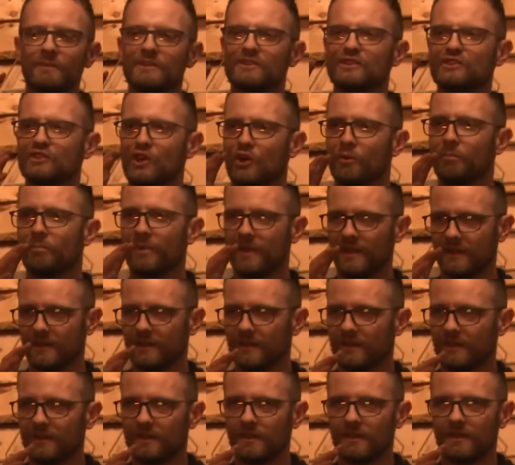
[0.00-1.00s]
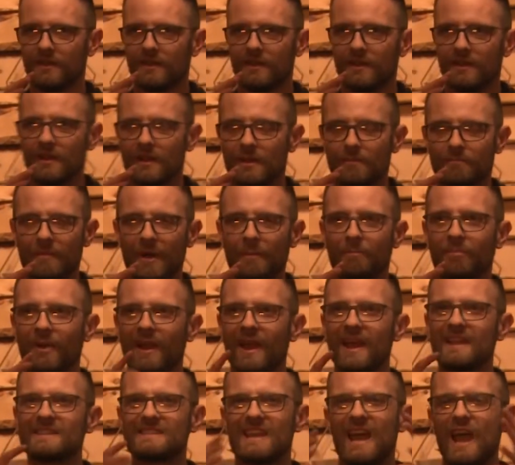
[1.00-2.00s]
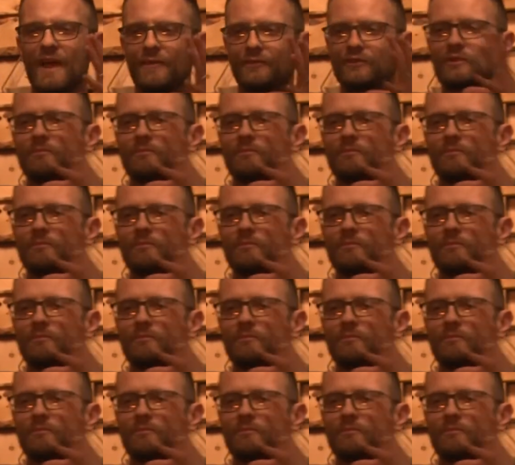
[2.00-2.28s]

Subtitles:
is so big. My plans have to